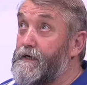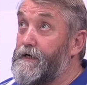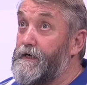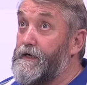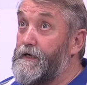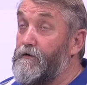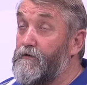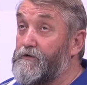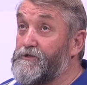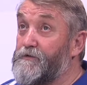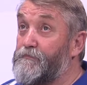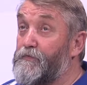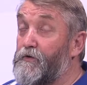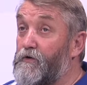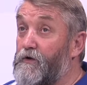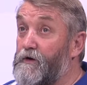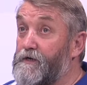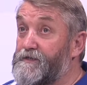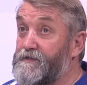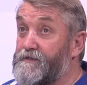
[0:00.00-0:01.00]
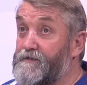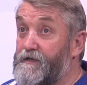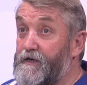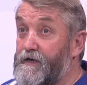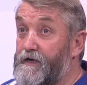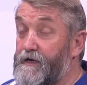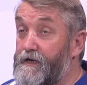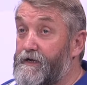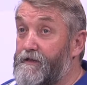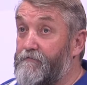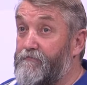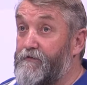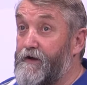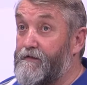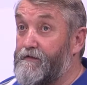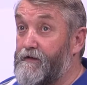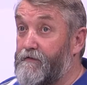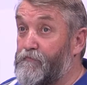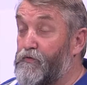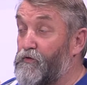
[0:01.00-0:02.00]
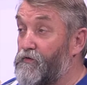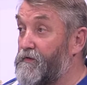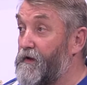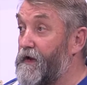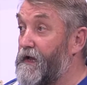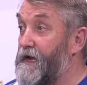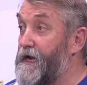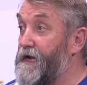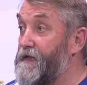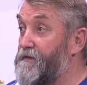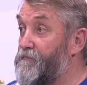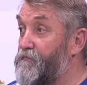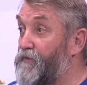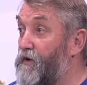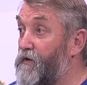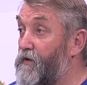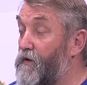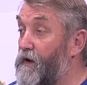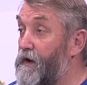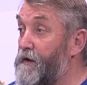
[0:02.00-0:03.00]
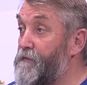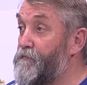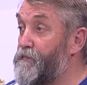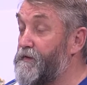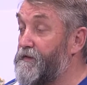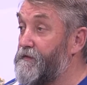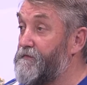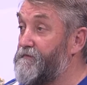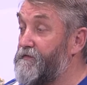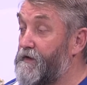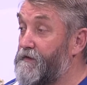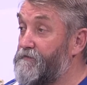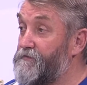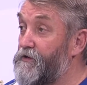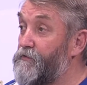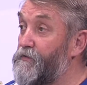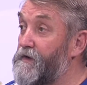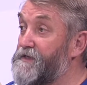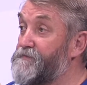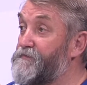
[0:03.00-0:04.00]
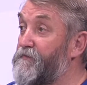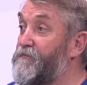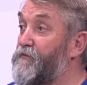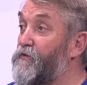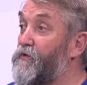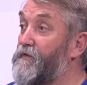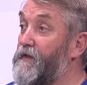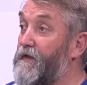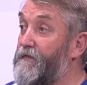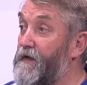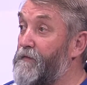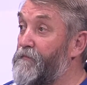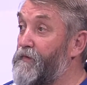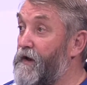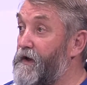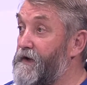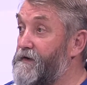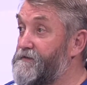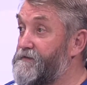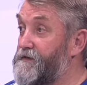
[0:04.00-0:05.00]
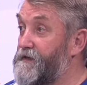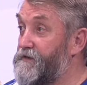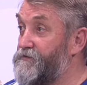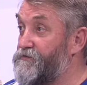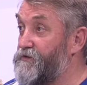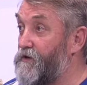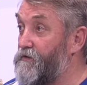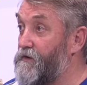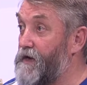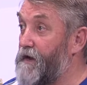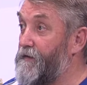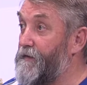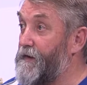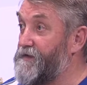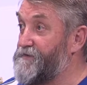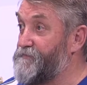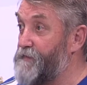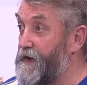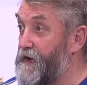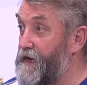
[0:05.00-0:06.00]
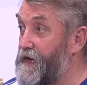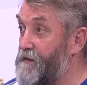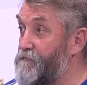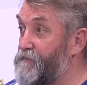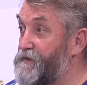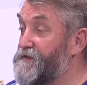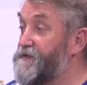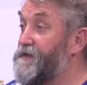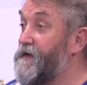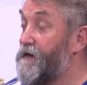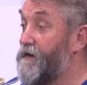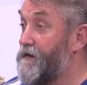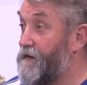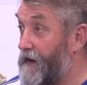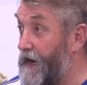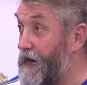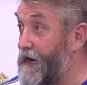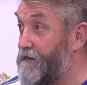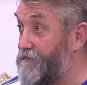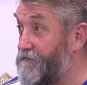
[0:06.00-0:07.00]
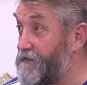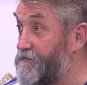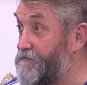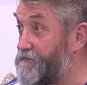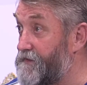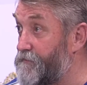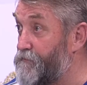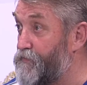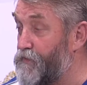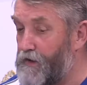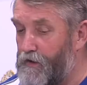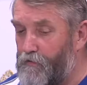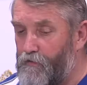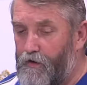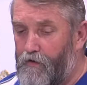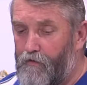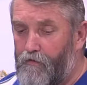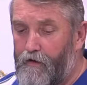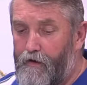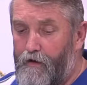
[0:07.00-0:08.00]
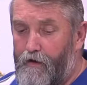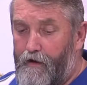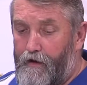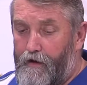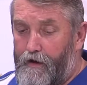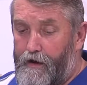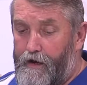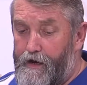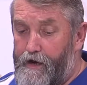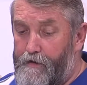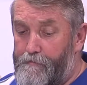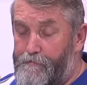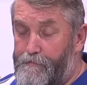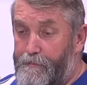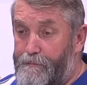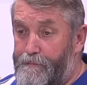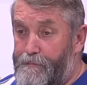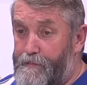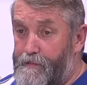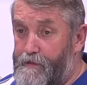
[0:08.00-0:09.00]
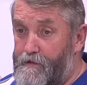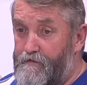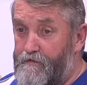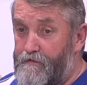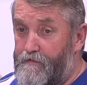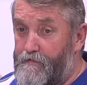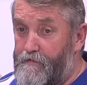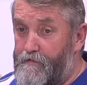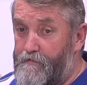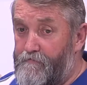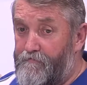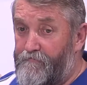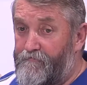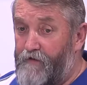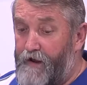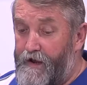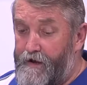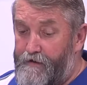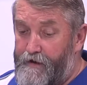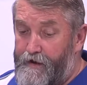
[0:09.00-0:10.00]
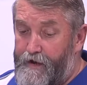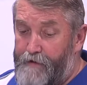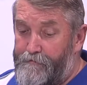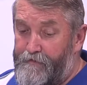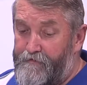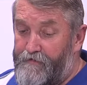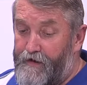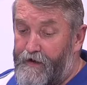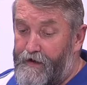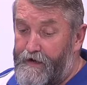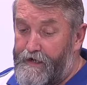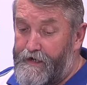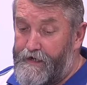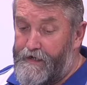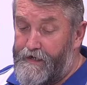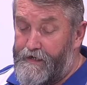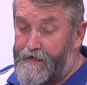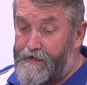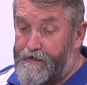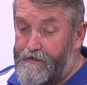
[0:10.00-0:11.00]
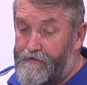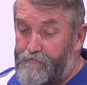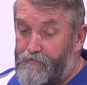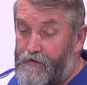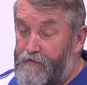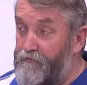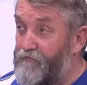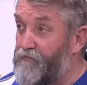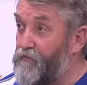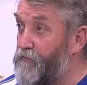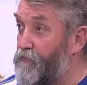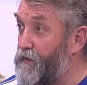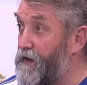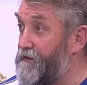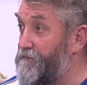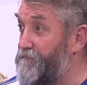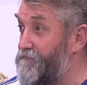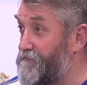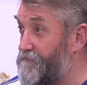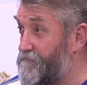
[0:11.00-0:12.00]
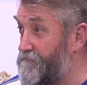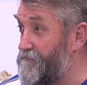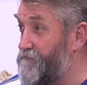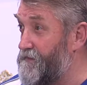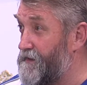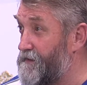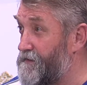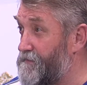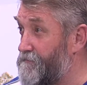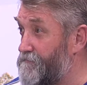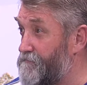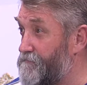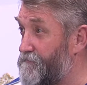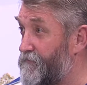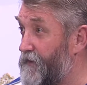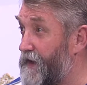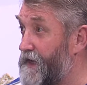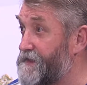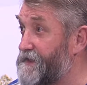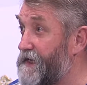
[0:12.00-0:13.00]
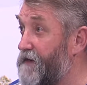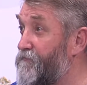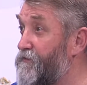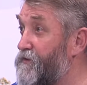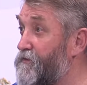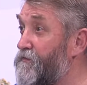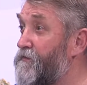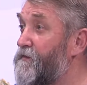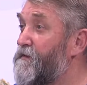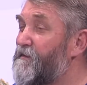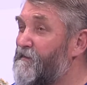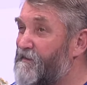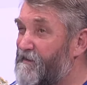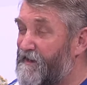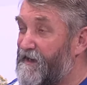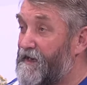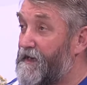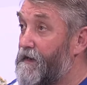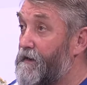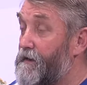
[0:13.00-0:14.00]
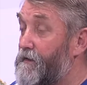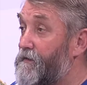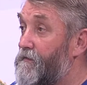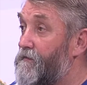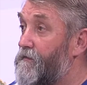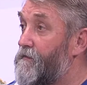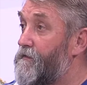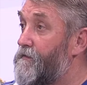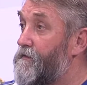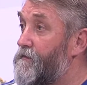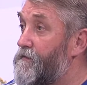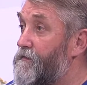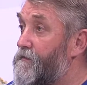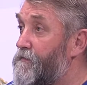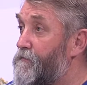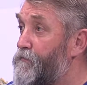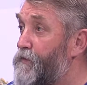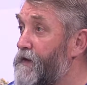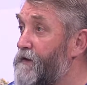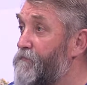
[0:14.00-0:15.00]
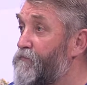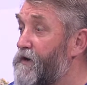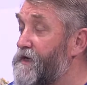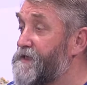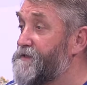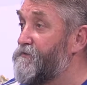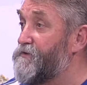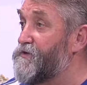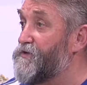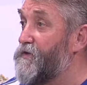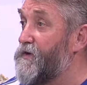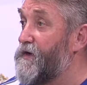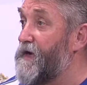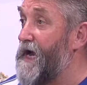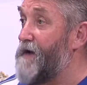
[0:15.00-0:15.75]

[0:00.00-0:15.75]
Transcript: not surprised in the fact that Port Noarlunga had the bye, but 2 weeks before that they played a trial game against Mount Compass and did pretty well. Happy Valley the week before played Flagstaff Hill. Pretty reasonable sort of game,